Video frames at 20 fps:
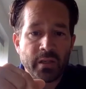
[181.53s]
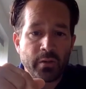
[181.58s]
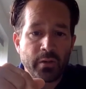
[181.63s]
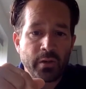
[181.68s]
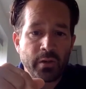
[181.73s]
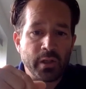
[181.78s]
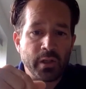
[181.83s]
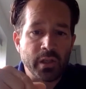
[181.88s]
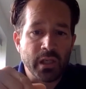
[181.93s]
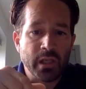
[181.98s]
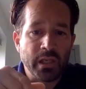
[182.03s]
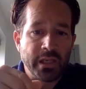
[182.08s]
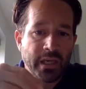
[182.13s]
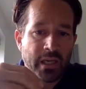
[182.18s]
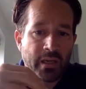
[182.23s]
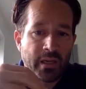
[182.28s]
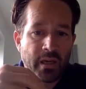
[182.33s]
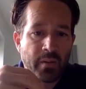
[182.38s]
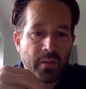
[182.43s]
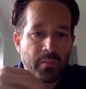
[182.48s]
crucially
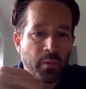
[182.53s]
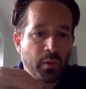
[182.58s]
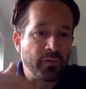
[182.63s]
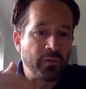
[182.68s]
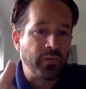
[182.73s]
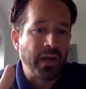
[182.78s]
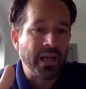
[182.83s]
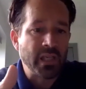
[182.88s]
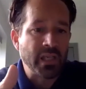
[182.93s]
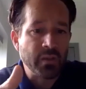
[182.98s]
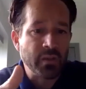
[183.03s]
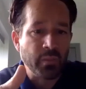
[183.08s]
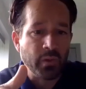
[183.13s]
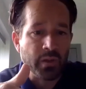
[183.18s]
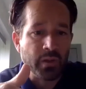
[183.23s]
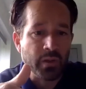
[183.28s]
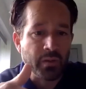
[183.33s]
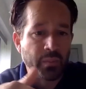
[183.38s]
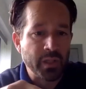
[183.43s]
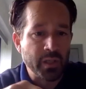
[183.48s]
get a more flexible
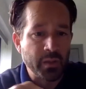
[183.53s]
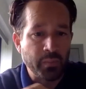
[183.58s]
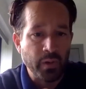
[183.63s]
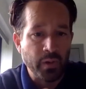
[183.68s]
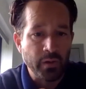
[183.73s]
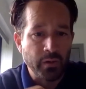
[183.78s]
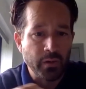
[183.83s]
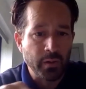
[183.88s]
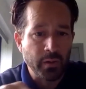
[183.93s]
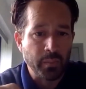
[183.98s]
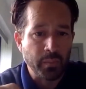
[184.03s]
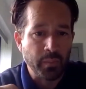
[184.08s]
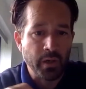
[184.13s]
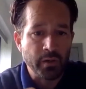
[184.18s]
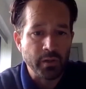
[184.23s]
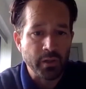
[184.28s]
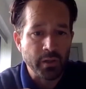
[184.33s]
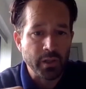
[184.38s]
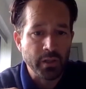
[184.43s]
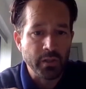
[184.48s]
and bespoke
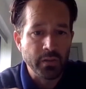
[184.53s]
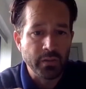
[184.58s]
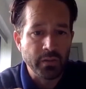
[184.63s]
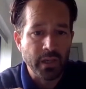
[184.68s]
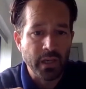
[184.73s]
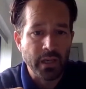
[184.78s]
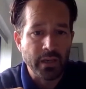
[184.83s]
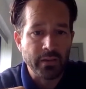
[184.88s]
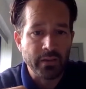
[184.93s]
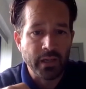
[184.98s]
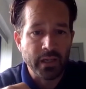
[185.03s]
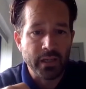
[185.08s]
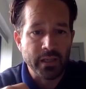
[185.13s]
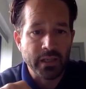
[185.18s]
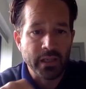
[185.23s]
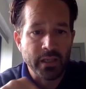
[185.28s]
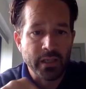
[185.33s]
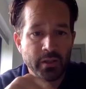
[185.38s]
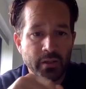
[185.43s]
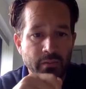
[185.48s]
approach to that
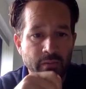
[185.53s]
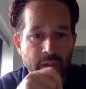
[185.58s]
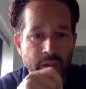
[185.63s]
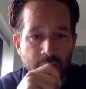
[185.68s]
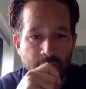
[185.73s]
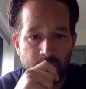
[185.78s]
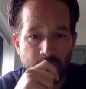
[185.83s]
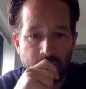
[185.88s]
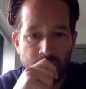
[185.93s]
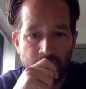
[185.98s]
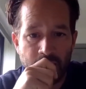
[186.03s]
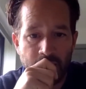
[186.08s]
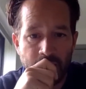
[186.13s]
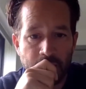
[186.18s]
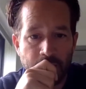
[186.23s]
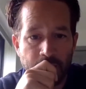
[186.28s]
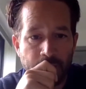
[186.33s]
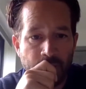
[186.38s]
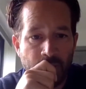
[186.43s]
data enrichment, really.